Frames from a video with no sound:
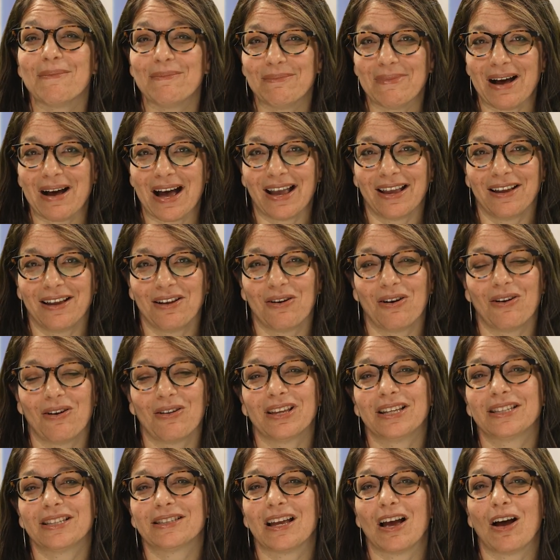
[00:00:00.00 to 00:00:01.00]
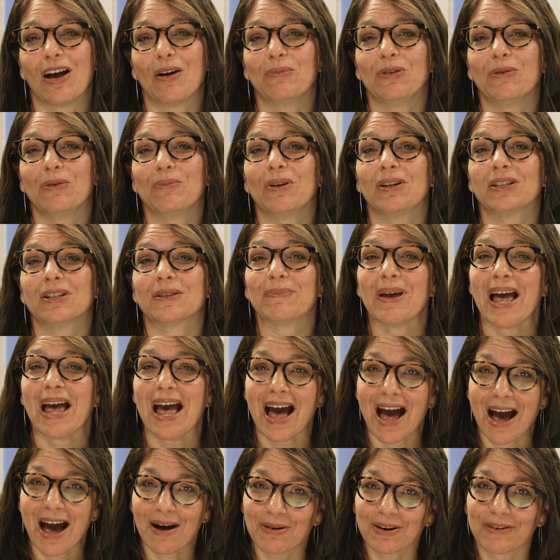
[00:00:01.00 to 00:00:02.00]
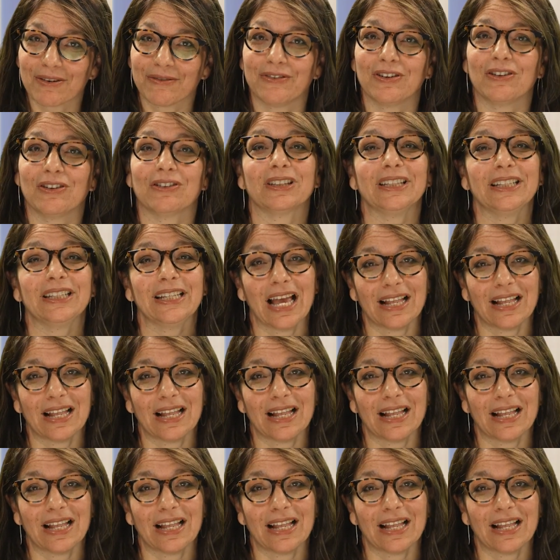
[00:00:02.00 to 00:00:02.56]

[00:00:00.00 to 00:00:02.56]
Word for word: My goal is to help you build powerful